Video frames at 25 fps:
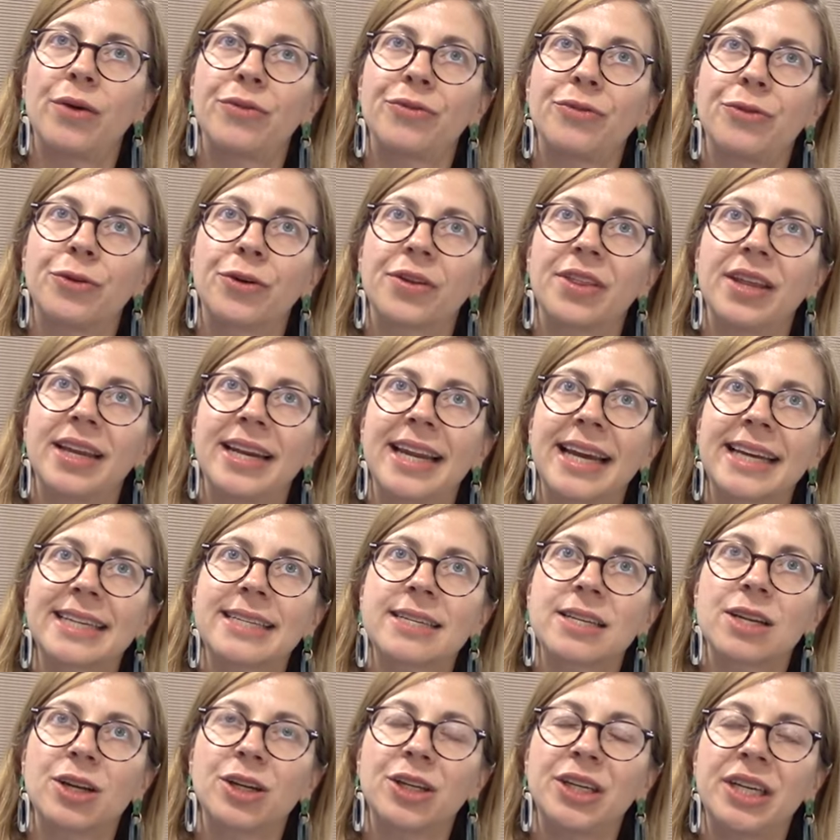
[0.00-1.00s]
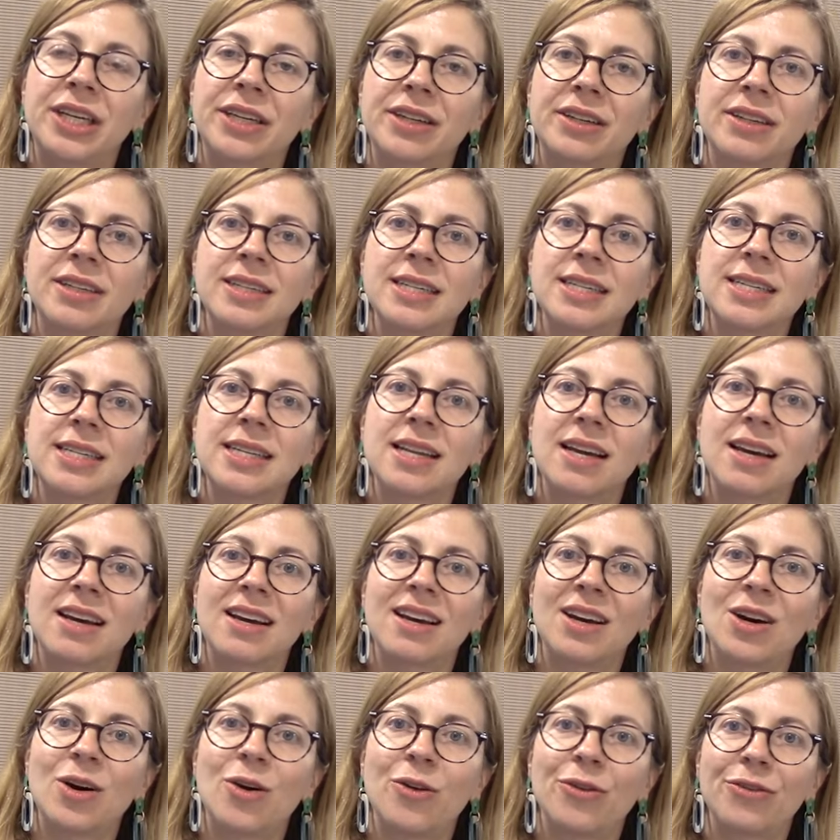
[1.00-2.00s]
For the next 10 years
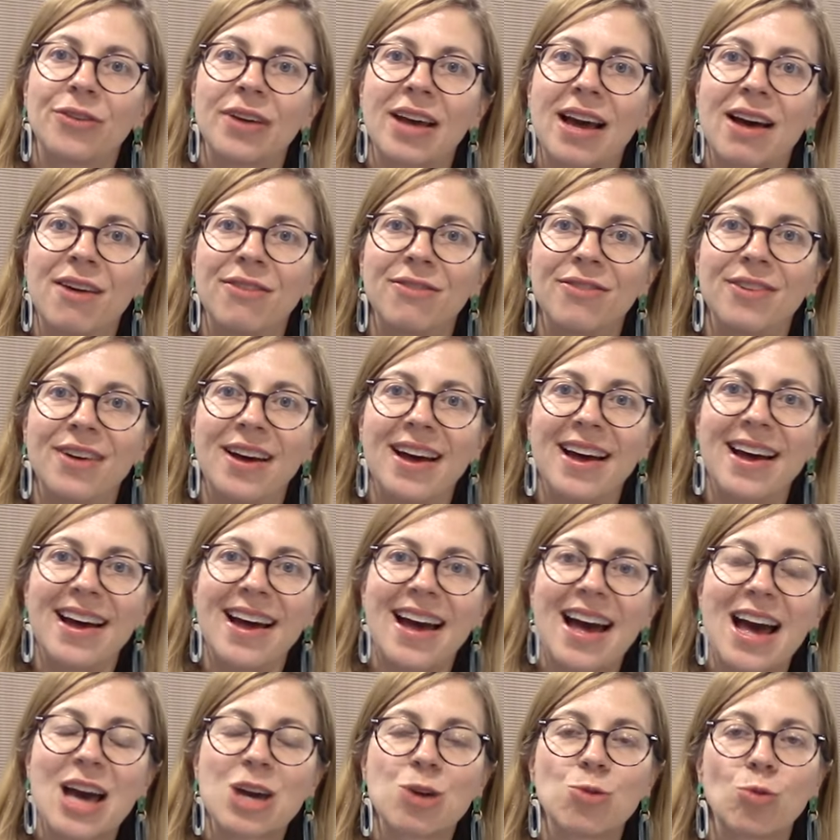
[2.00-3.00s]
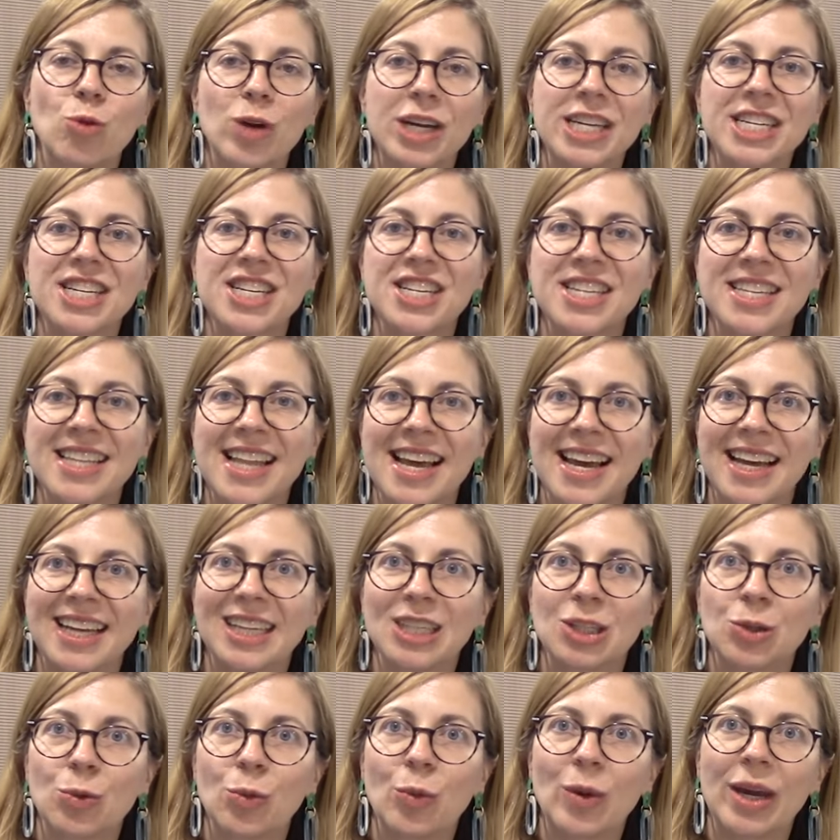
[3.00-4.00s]
of EAfA, I wish
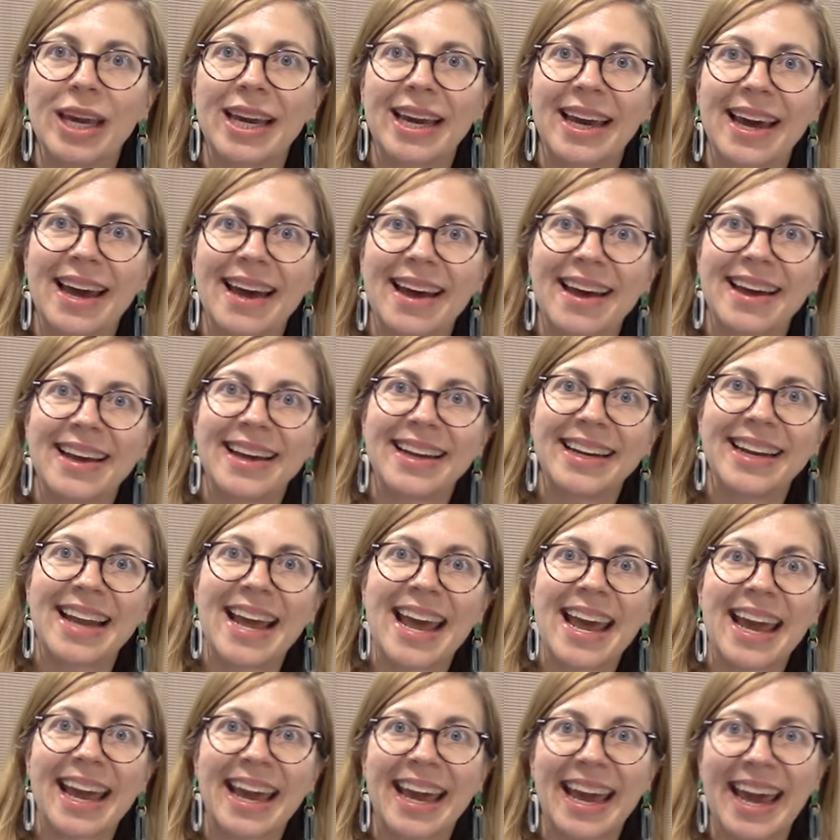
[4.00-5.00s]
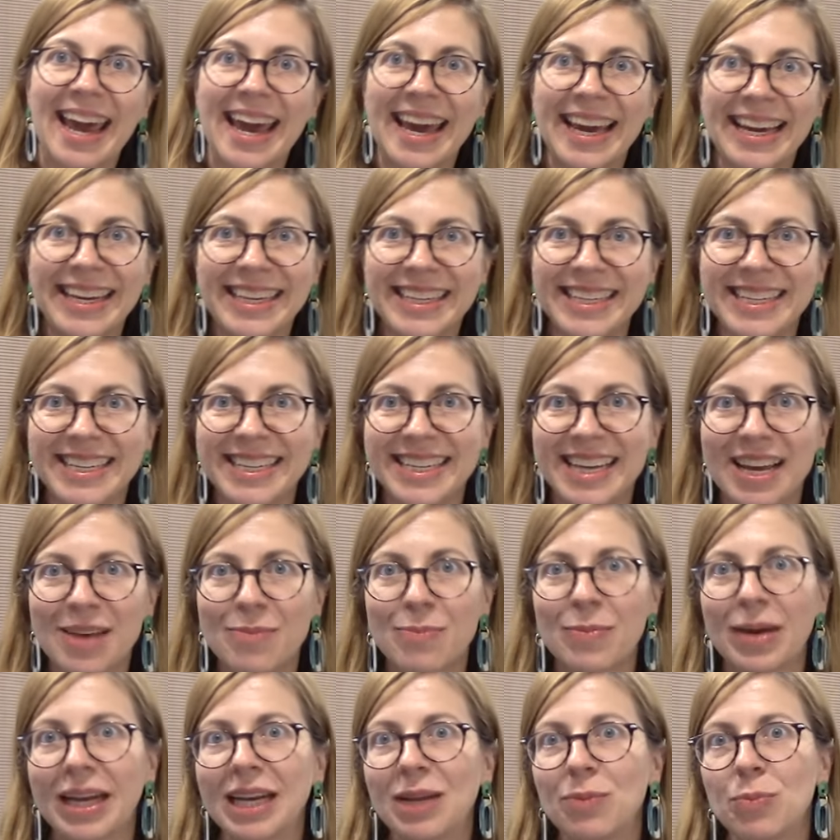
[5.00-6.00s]
that we can engage
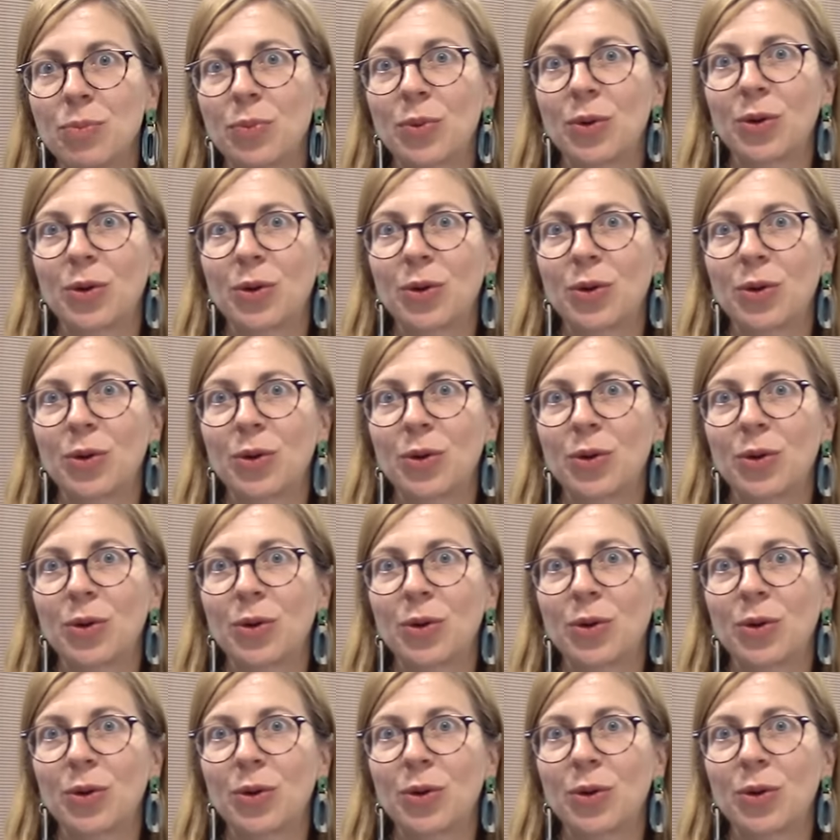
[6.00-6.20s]
many